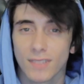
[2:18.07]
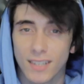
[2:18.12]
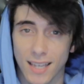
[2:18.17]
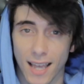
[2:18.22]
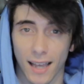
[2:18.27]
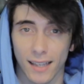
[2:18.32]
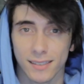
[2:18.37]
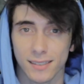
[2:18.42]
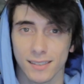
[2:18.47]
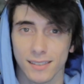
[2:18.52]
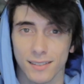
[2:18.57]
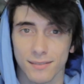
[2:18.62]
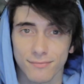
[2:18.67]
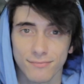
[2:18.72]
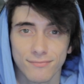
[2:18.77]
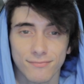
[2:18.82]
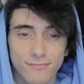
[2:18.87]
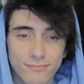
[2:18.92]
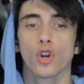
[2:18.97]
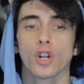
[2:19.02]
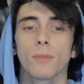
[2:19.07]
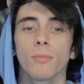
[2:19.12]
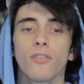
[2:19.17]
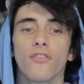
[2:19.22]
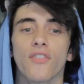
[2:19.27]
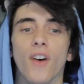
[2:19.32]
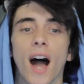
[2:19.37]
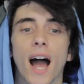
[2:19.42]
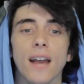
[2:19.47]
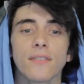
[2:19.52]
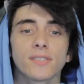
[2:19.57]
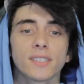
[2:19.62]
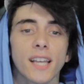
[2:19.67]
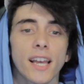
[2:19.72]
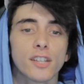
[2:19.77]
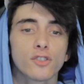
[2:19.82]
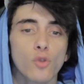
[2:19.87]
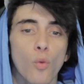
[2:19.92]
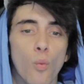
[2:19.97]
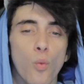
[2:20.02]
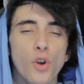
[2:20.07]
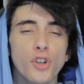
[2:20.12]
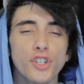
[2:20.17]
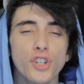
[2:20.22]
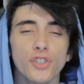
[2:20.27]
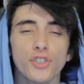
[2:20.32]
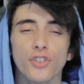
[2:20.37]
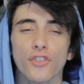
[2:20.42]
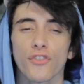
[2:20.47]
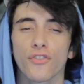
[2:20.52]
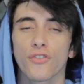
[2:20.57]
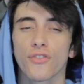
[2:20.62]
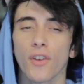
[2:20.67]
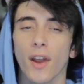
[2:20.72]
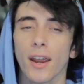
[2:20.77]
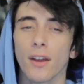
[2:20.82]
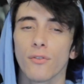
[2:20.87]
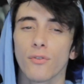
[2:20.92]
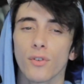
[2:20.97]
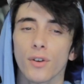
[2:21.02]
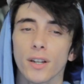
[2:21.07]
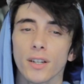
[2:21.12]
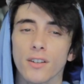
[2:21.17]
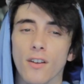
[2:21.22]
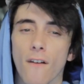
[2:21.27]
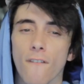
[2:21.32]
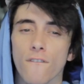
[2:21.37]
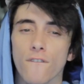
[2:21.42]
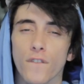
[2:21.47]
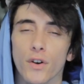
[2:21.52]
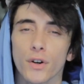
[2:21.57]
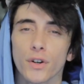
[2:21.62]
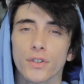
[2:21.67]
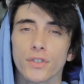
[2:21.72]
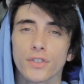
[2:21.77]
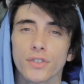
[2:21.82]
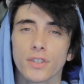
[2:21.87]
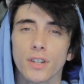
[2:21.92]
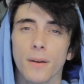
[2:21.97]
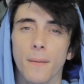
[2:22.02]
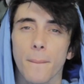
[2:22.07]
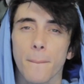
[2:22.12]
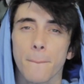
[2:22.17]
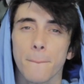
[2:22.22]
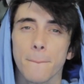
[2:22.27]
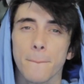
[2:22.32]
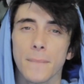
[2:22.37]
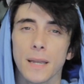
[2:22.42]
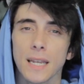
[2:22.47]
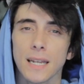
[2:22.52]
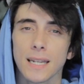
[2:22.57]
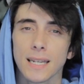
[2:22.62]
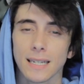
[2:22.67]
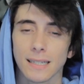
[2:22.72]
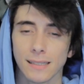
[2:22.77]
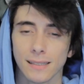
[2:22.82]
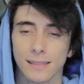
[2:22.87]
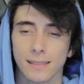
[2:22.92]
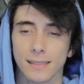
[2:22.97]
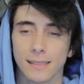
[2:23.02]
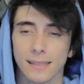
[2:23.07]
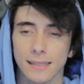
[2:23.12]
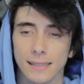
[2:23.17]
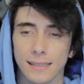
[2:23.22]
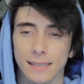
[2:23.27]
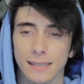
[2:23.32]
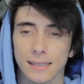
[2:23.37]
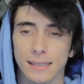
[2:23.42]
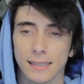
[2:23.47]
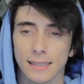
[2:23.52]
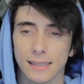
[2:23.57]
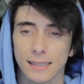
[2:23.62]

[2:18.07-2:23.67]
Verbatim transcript: Yes. Number five says, which is your favorite first meeting scene?